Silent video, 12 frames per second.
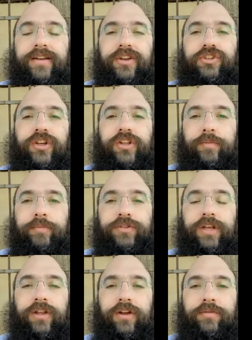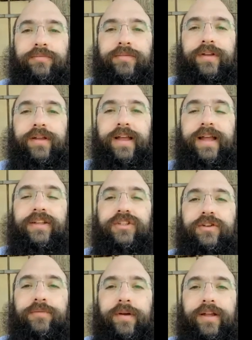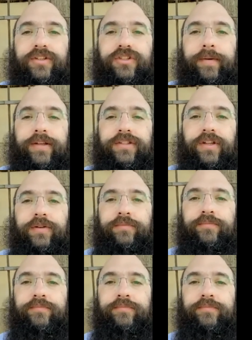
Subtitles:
Shalom, shalom, and Shabbat shalom.